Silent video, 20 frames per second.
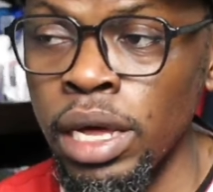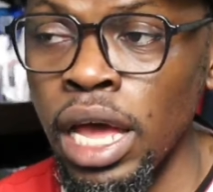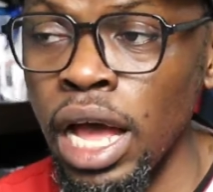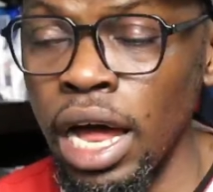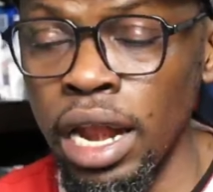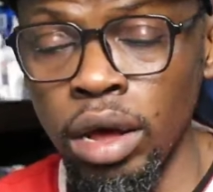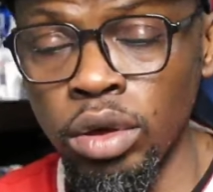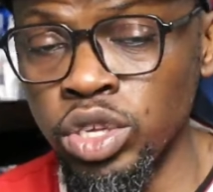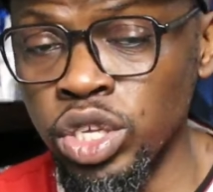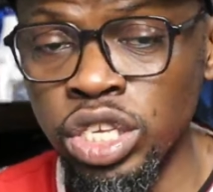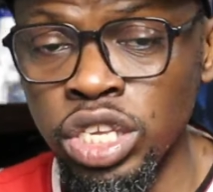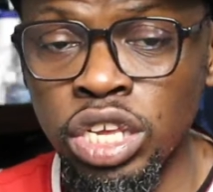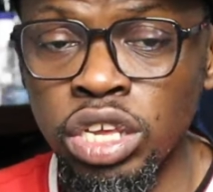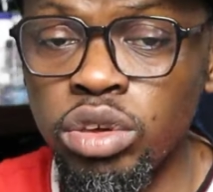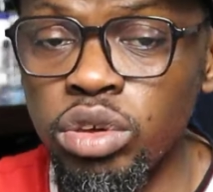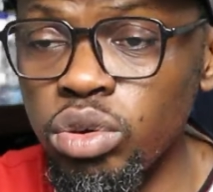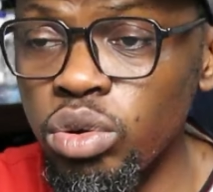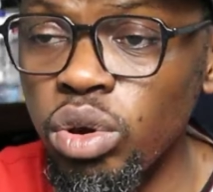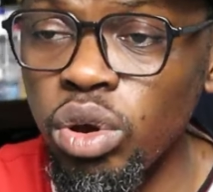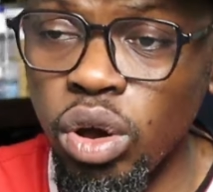And I'll see
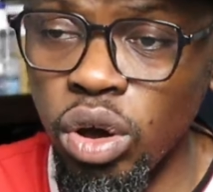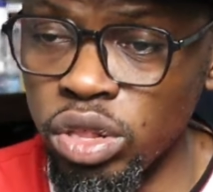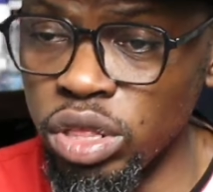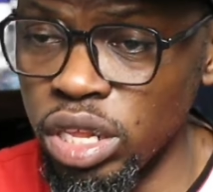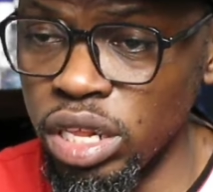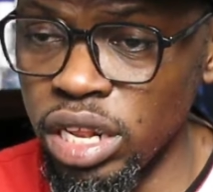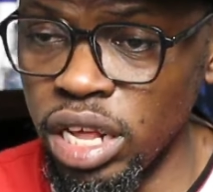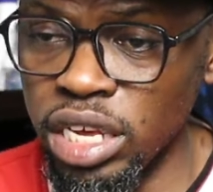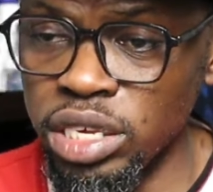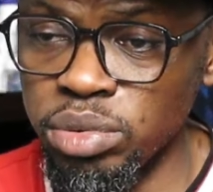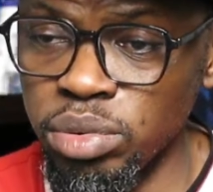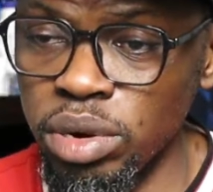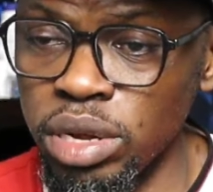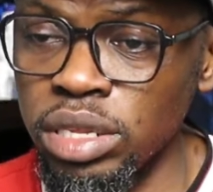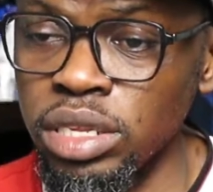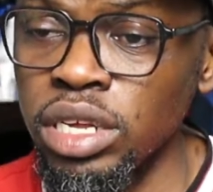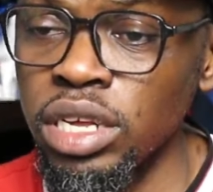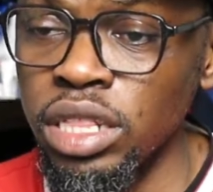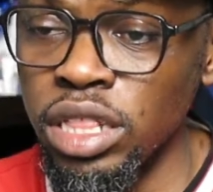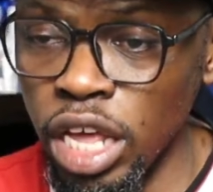you on the next one.
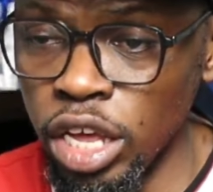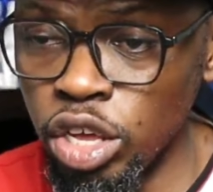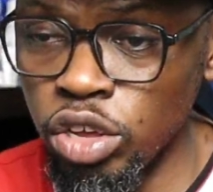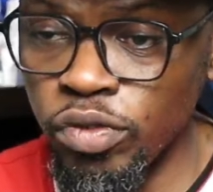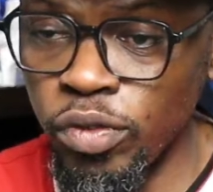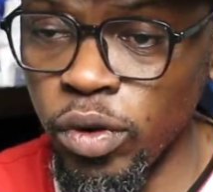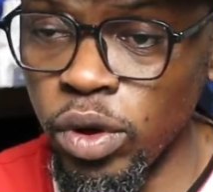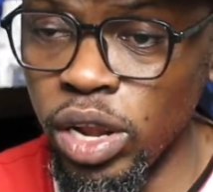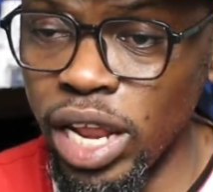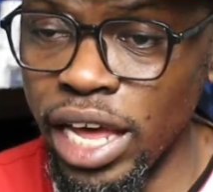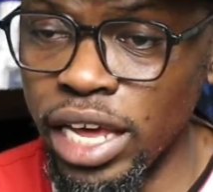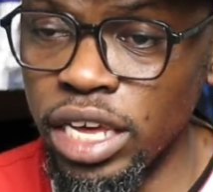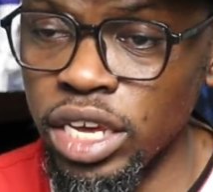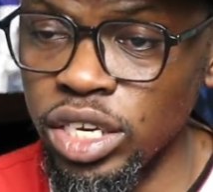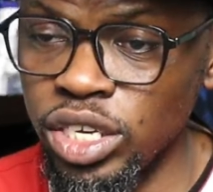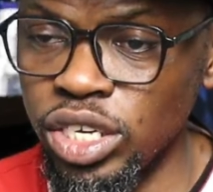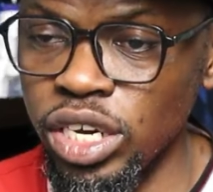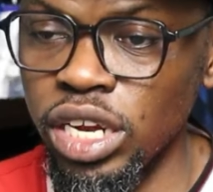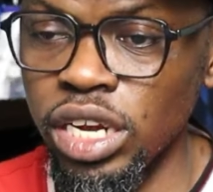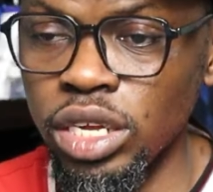Thank you for liking,
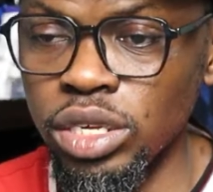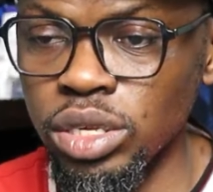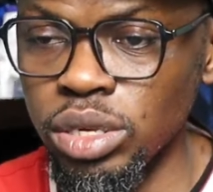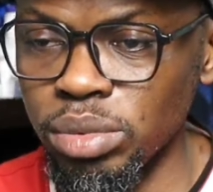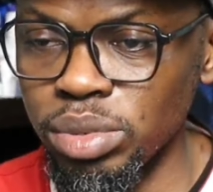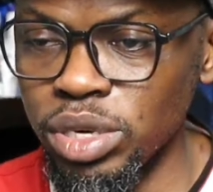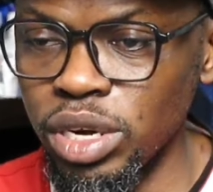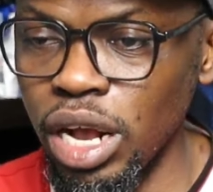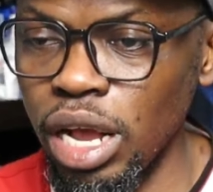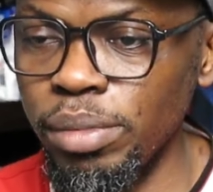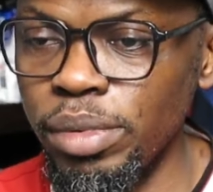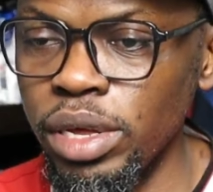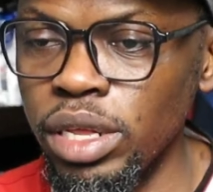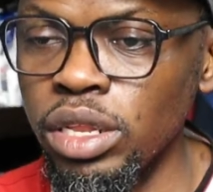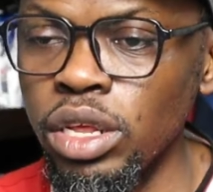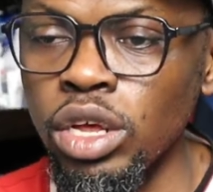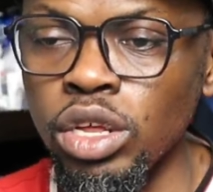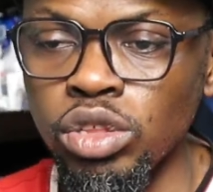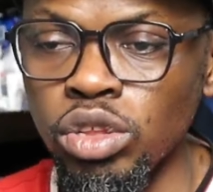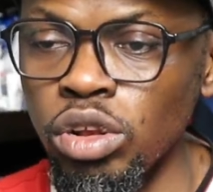sharing, and subscribing.
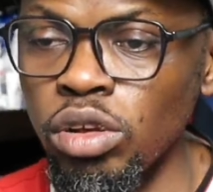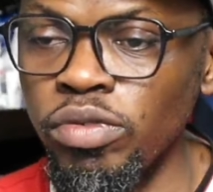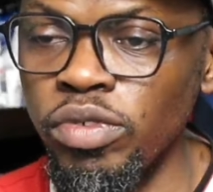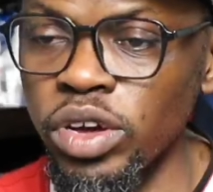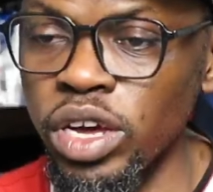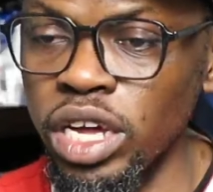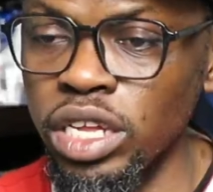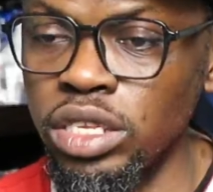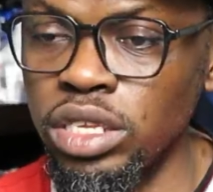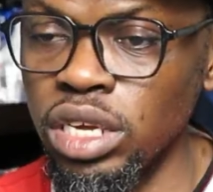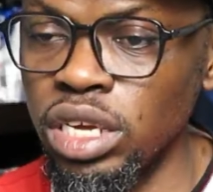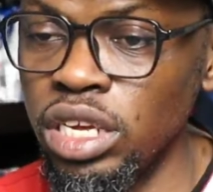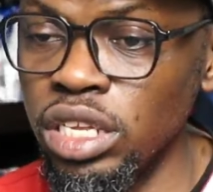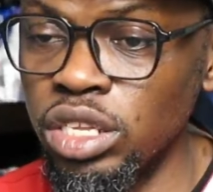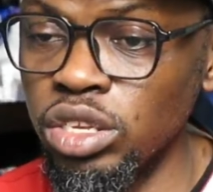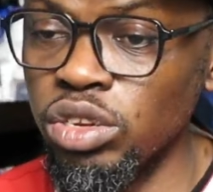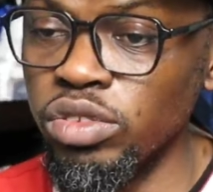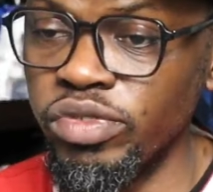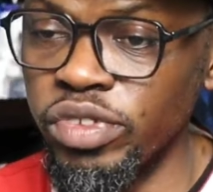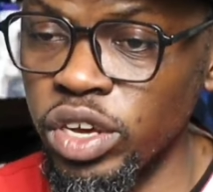Do not forget to hit
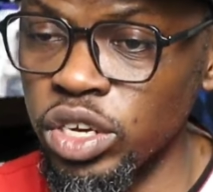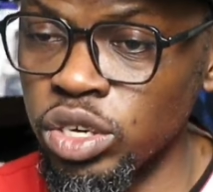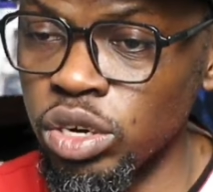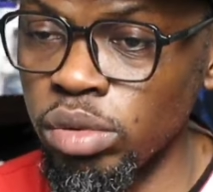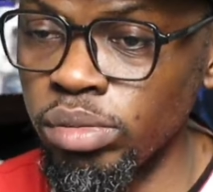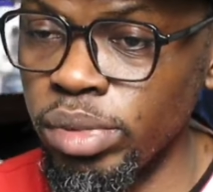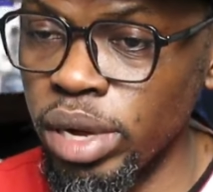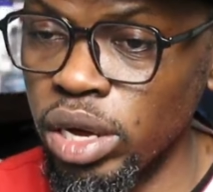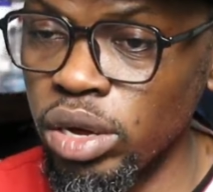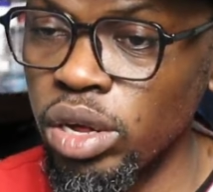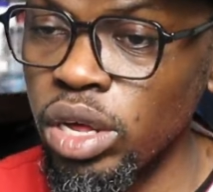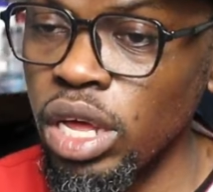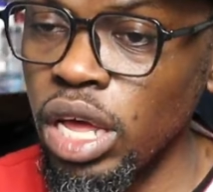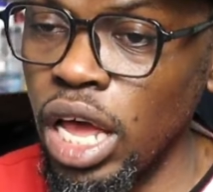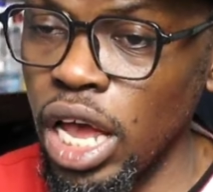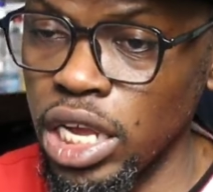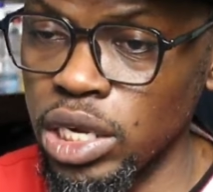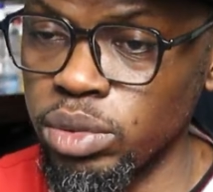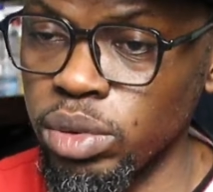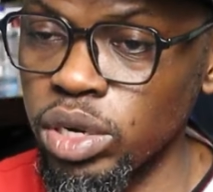the notification bell
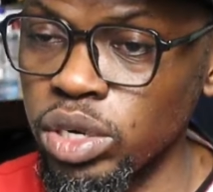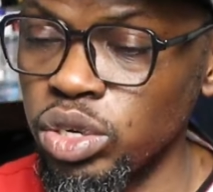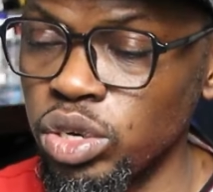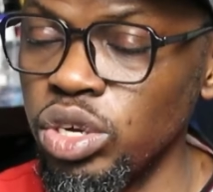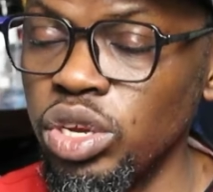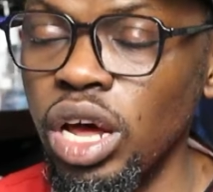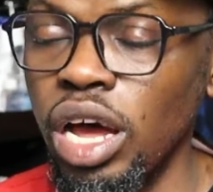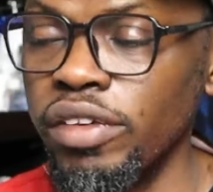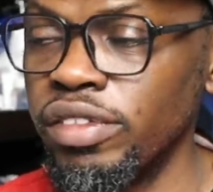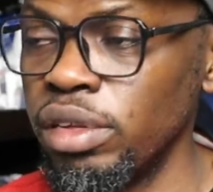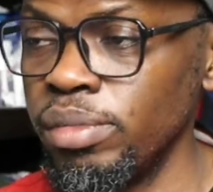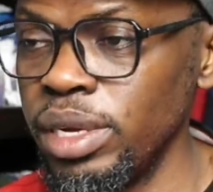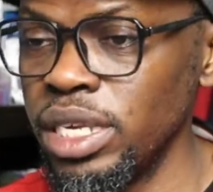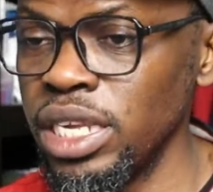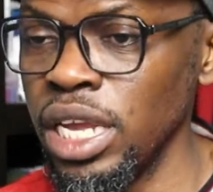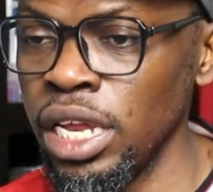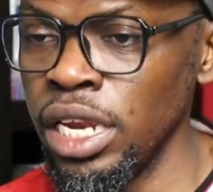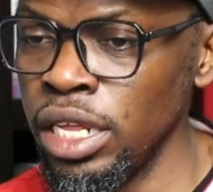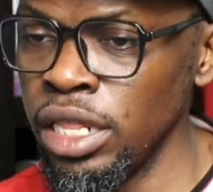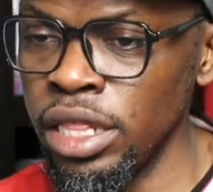as well, so you don't have to miss
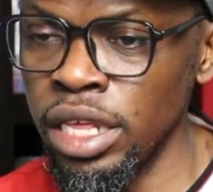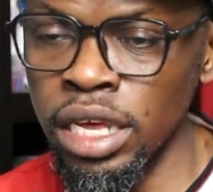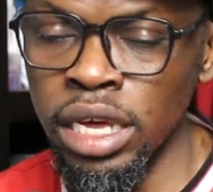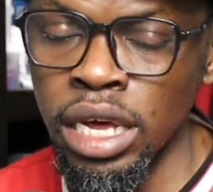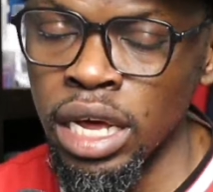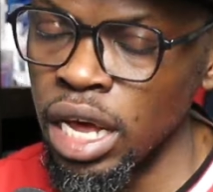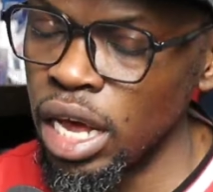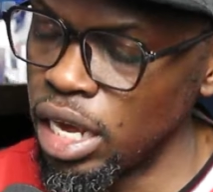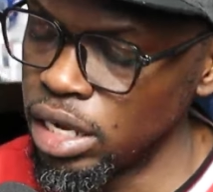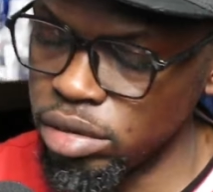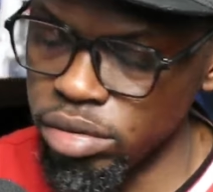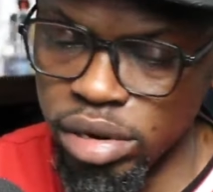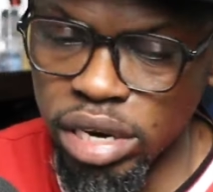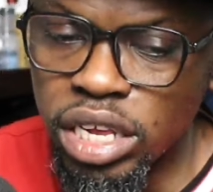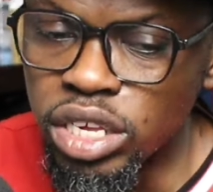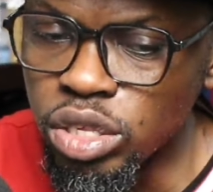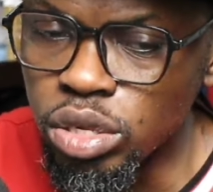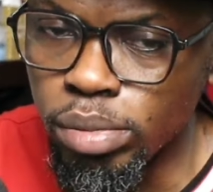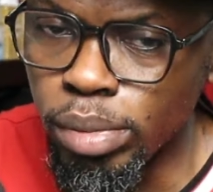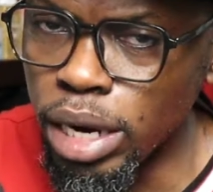anything as it
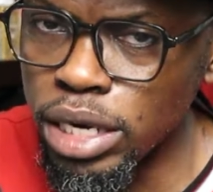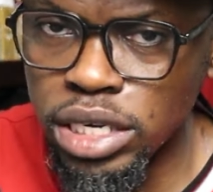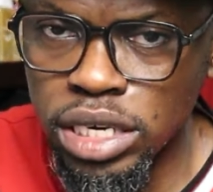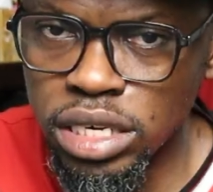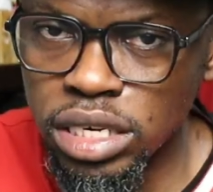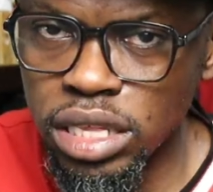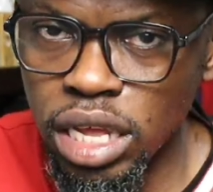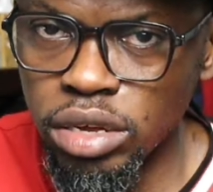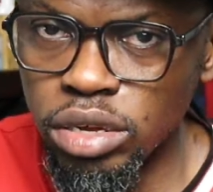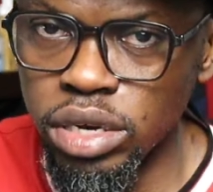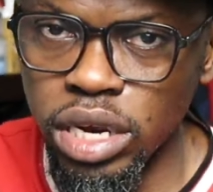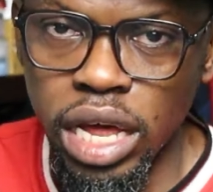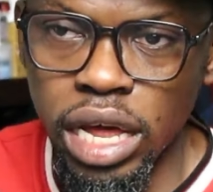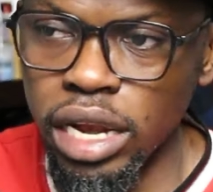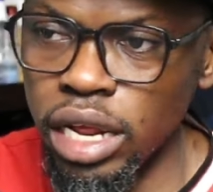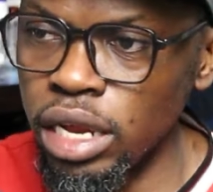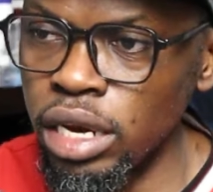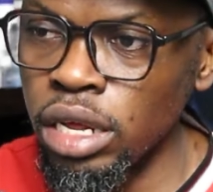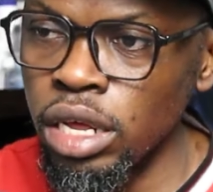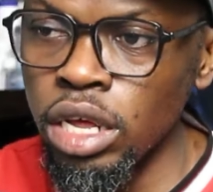relates to Manchester
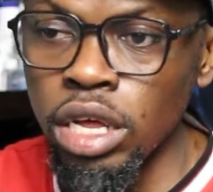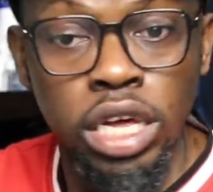United.